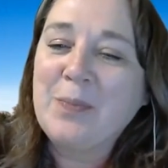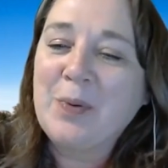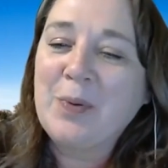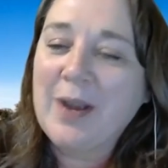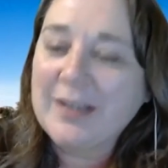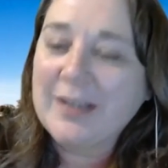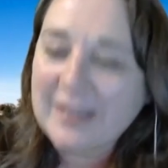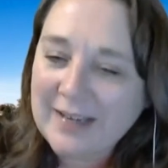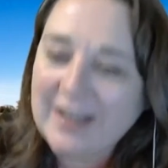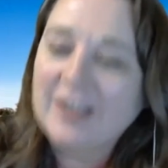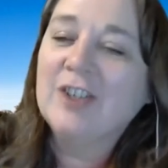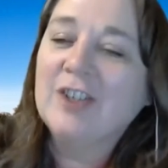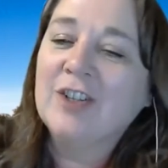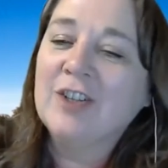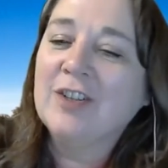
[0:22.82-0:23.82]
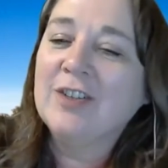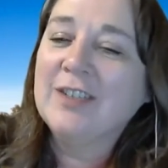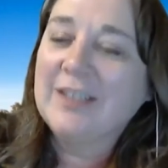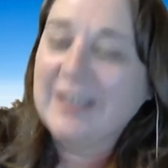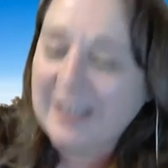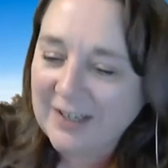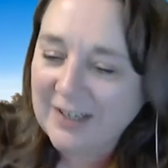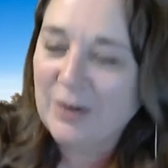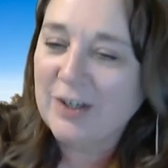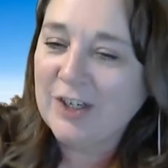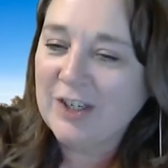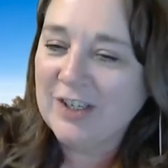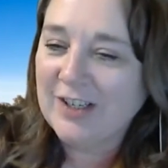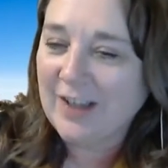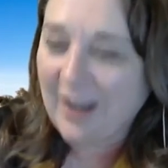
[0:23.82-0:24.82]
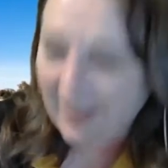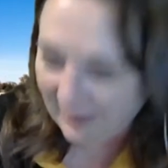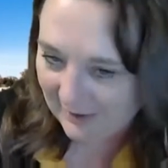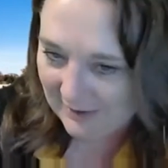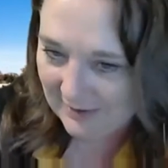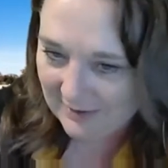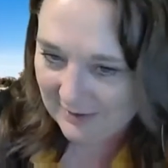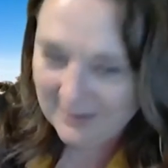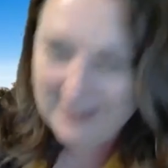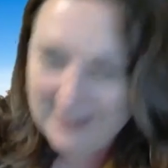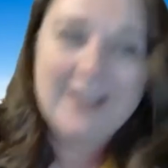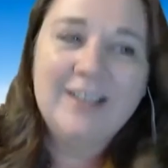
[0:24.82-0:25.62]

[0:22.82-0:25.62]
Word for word: Presidential Distinguished Scholar.